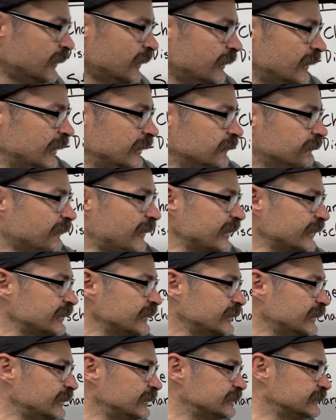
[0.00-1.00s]
And if I
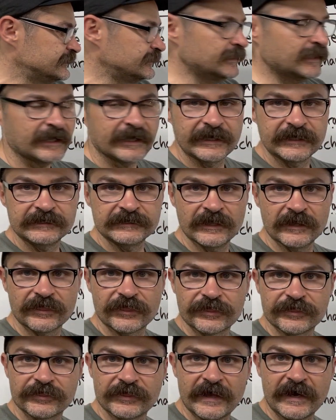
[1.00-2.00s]
can get
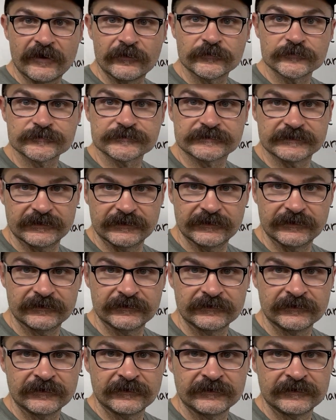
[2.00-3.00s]

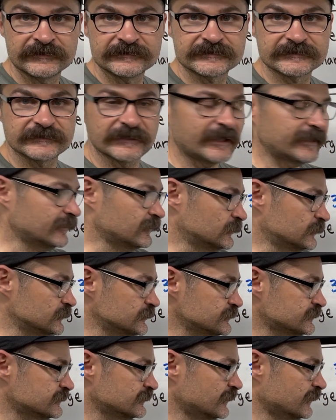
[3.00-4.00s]
9,000
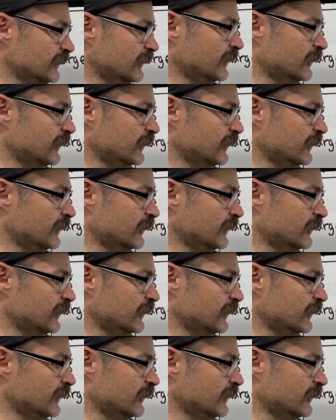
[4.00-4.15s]
cycles